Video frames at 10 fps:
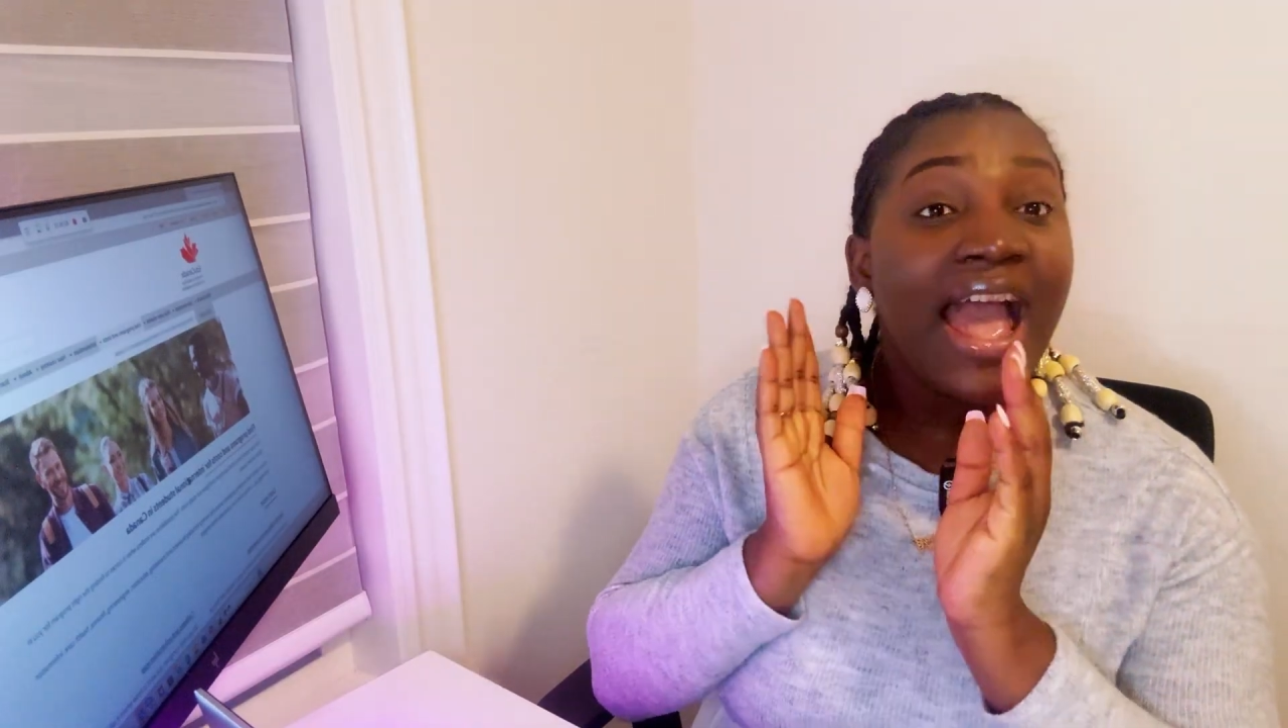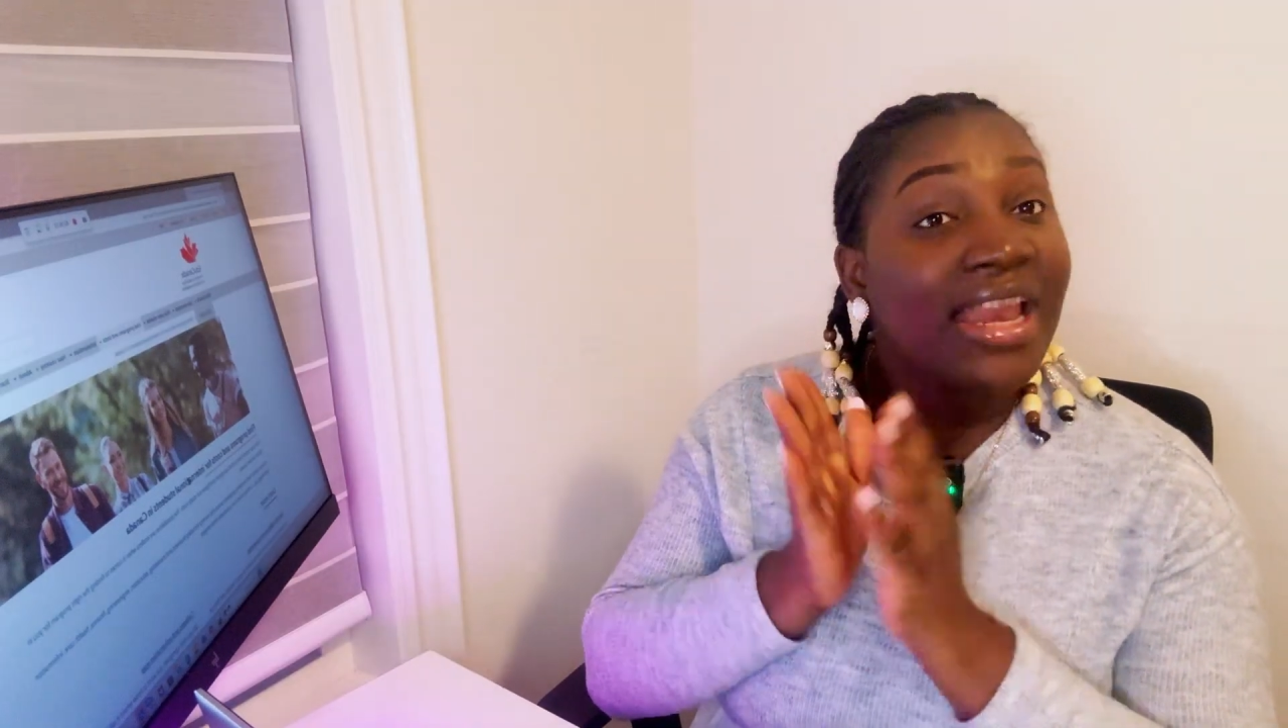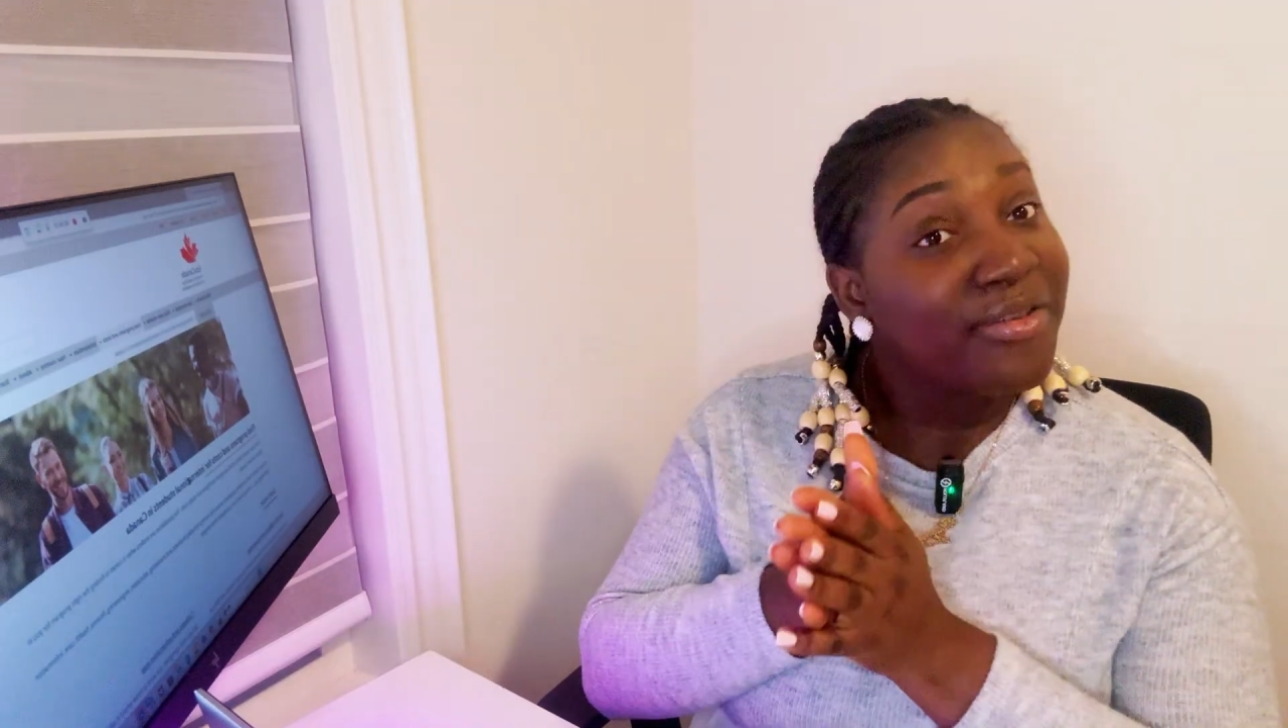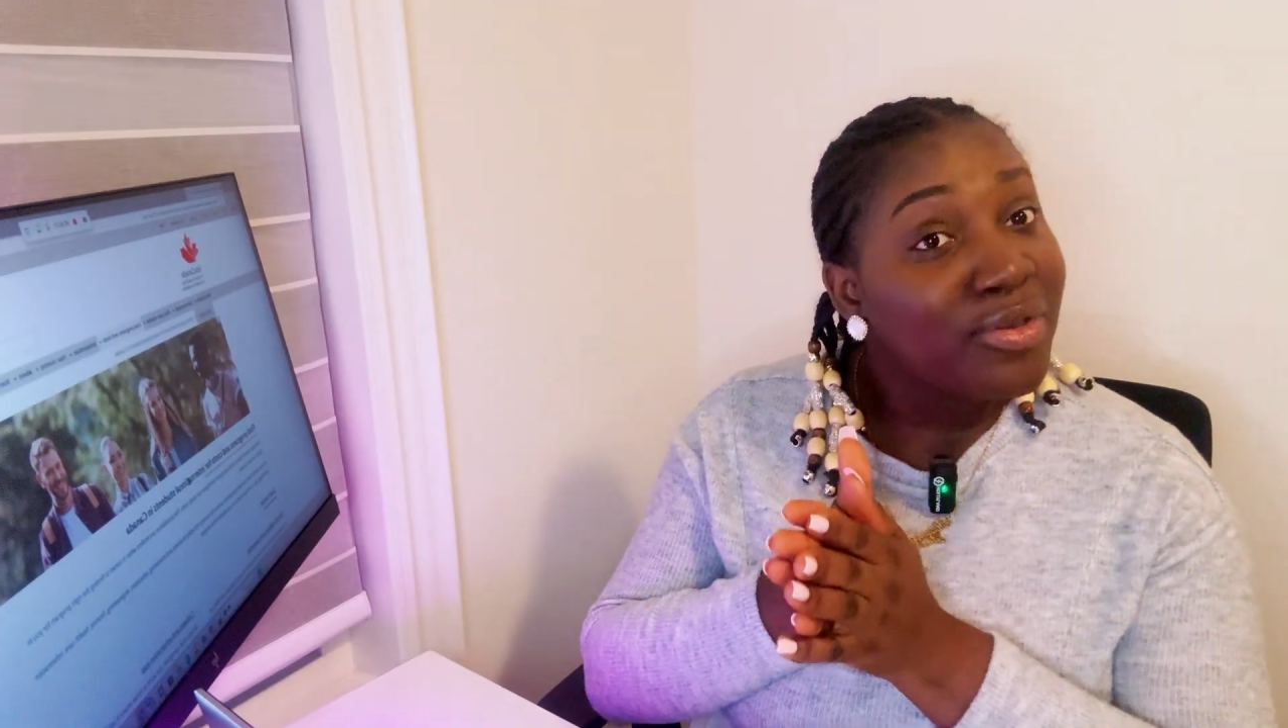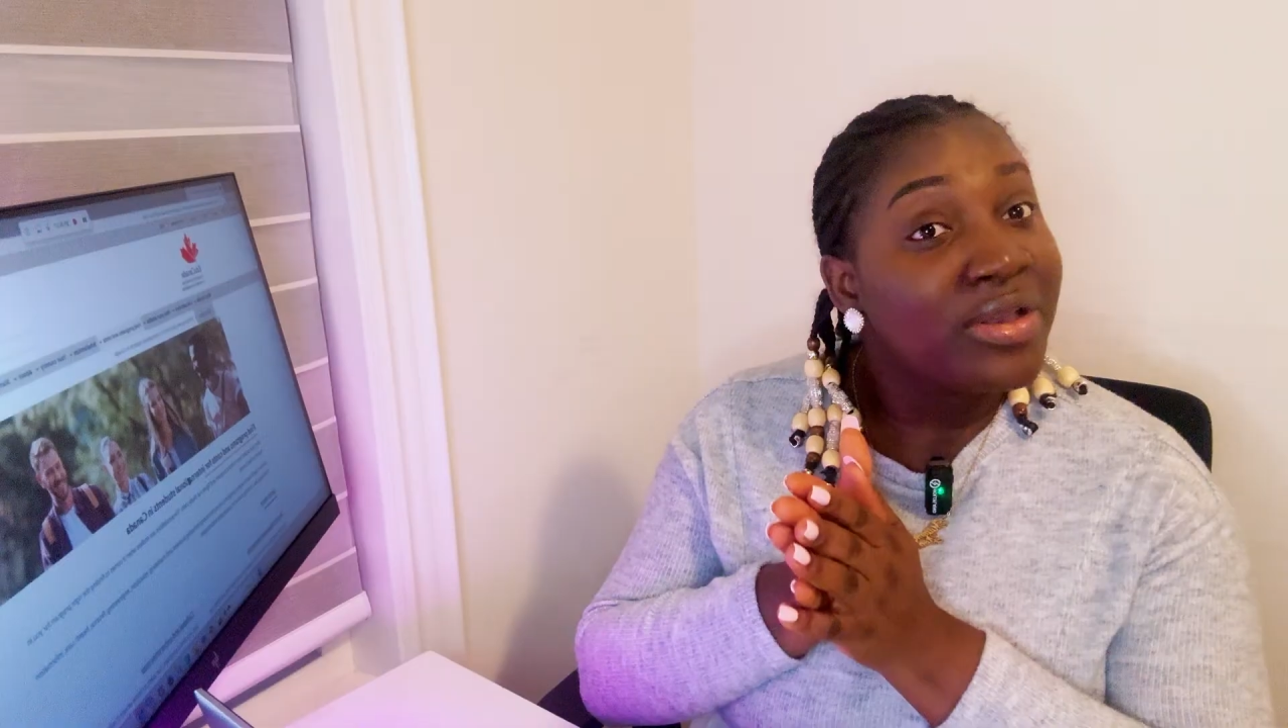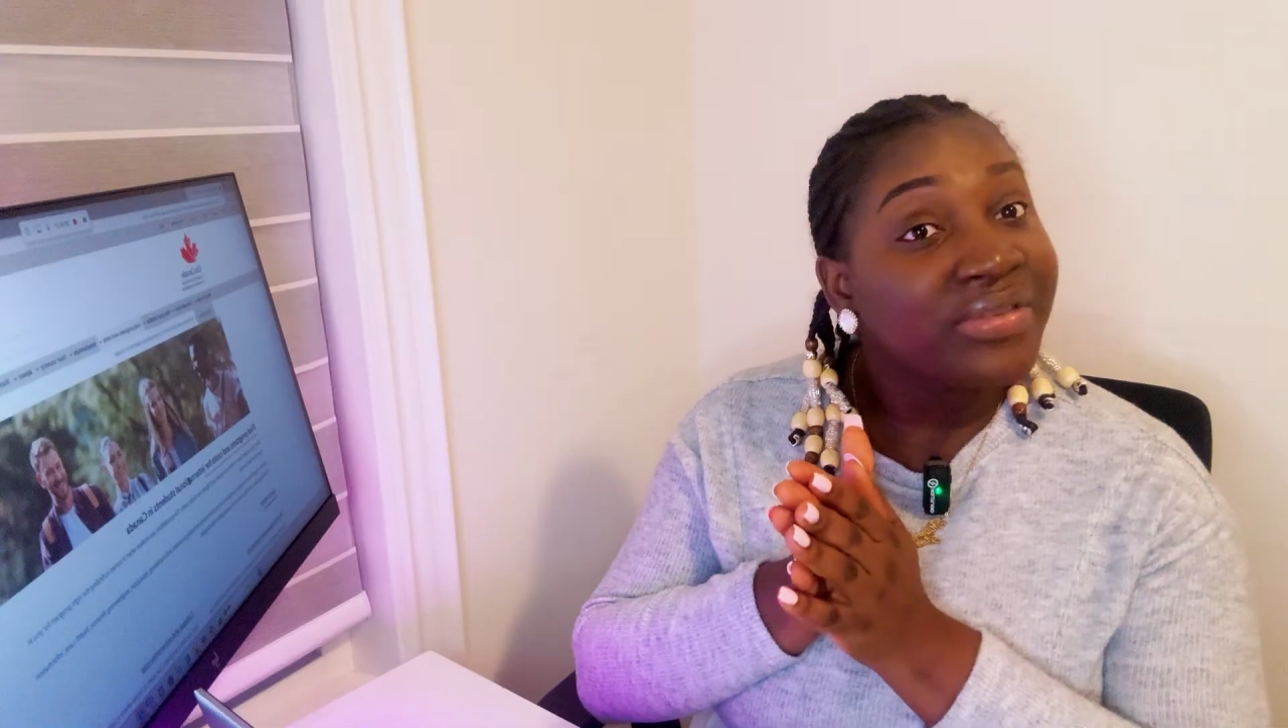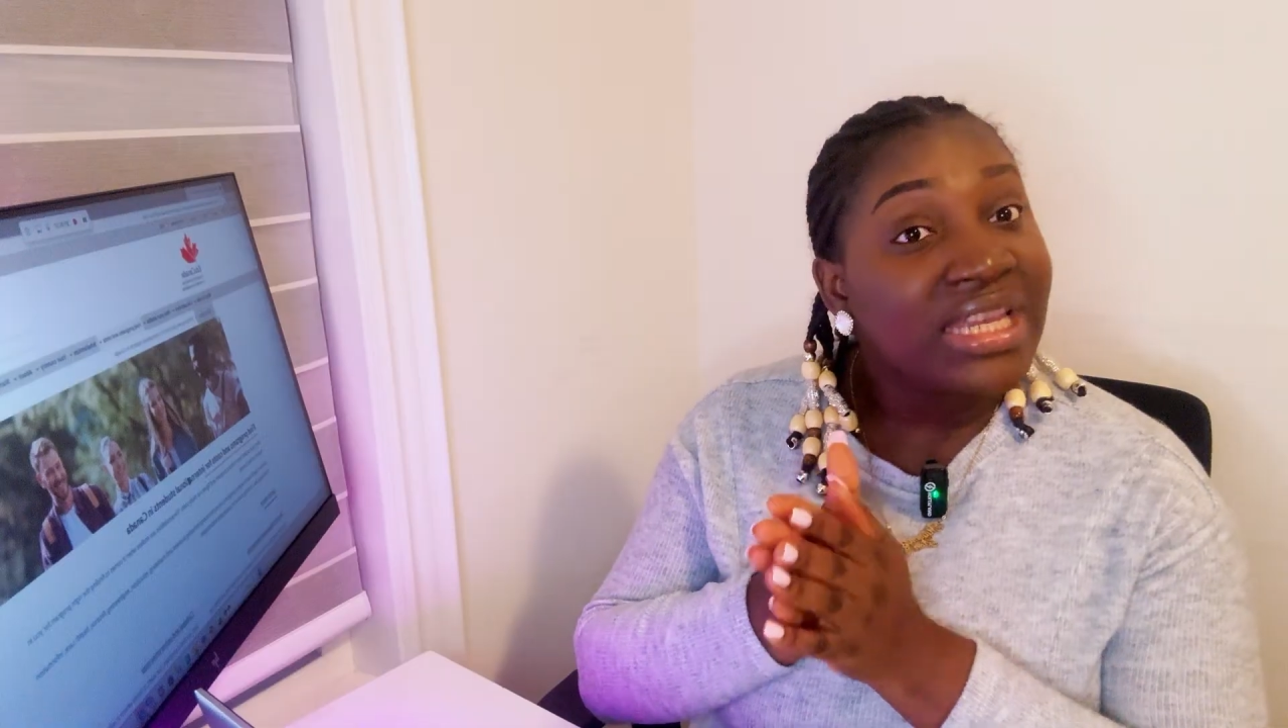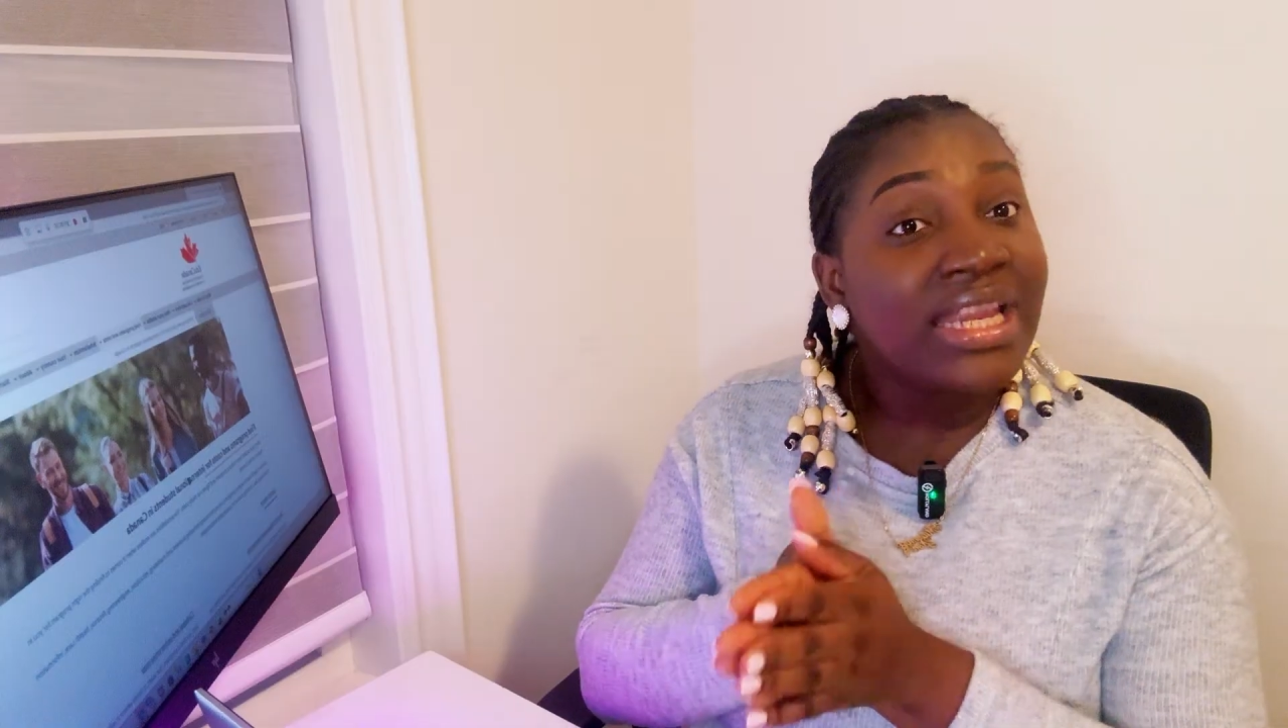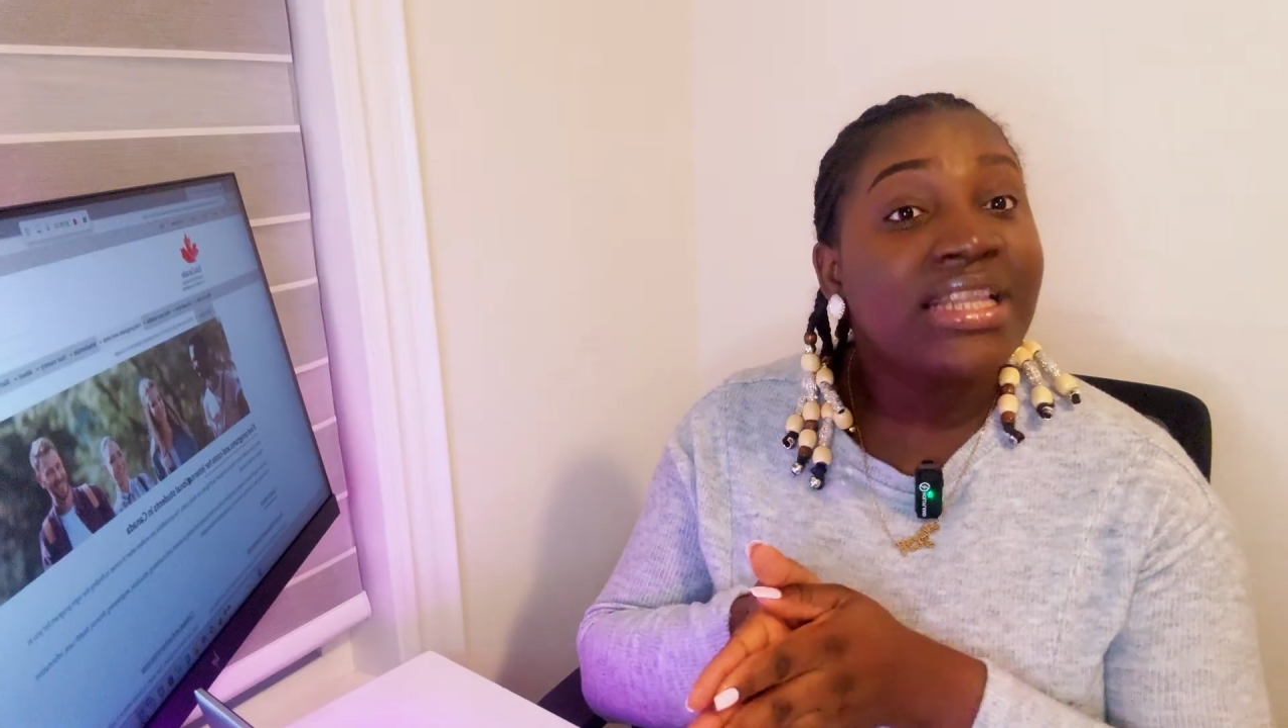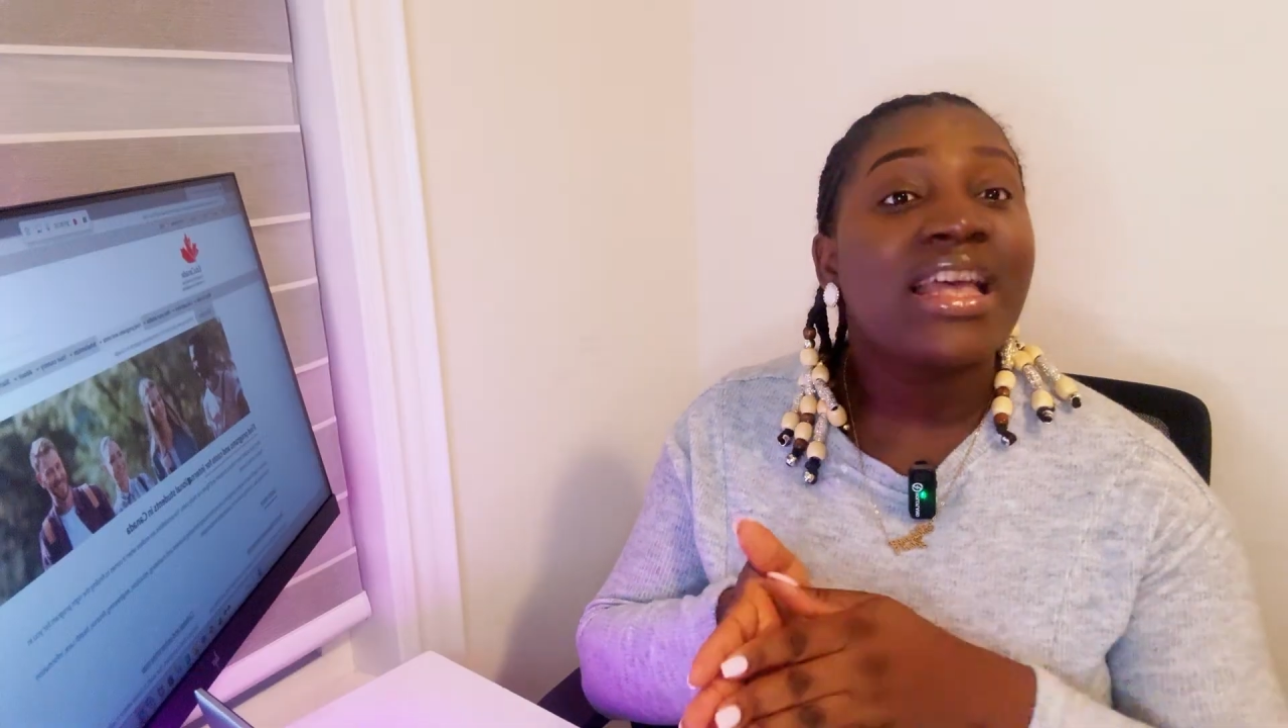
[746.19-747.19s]
And if you have
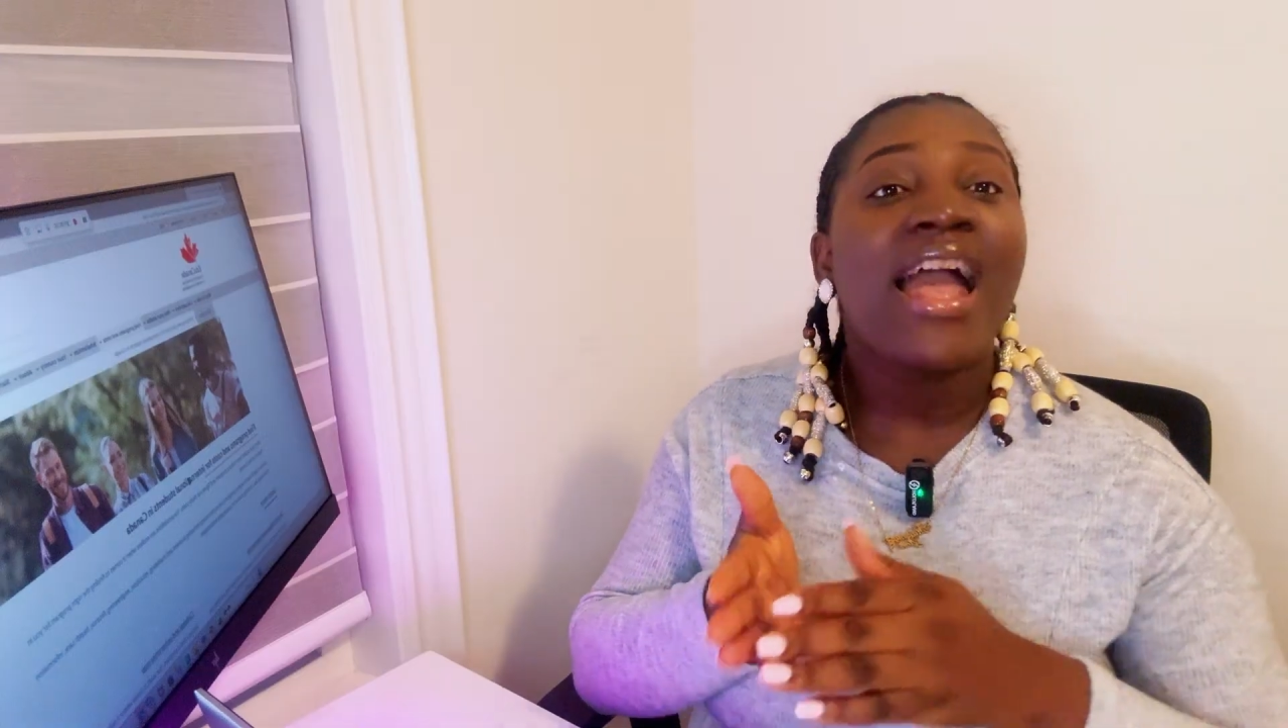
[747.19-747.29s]
seen it,